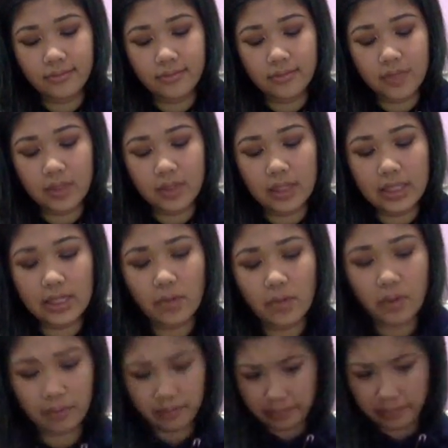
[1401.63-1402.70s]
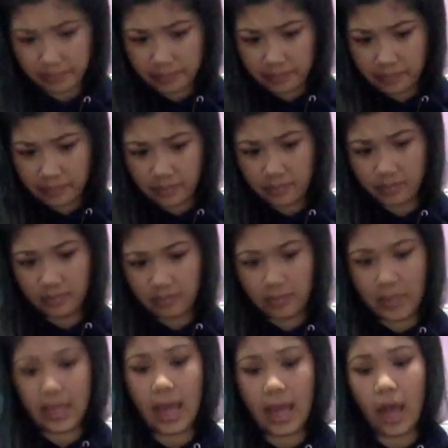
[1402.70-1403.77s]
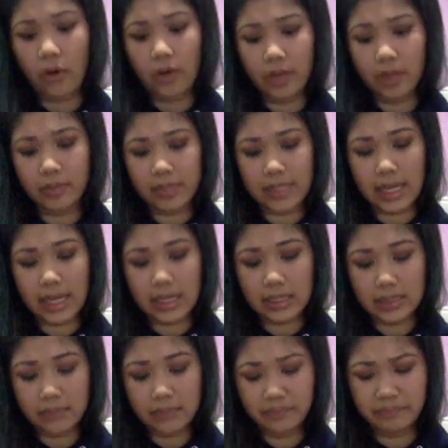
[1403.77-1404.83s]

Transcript: So let's see what the outcome says.